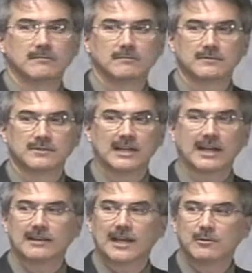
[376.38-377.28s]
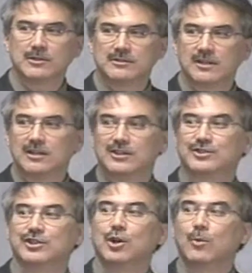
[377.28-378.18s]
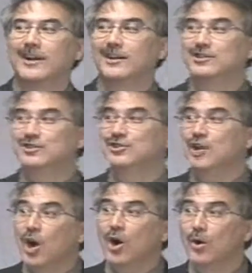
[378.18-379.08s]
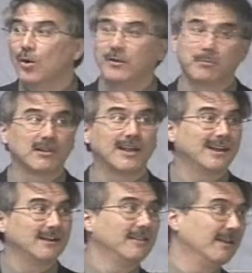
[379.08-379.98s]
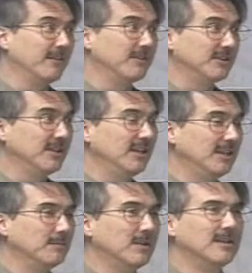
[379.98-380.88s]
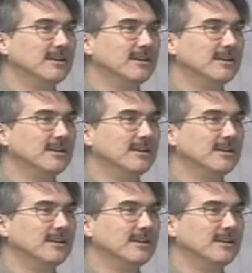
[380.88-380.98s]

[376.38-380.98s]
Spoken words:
Sign language. So you don't want to show the play to the other team,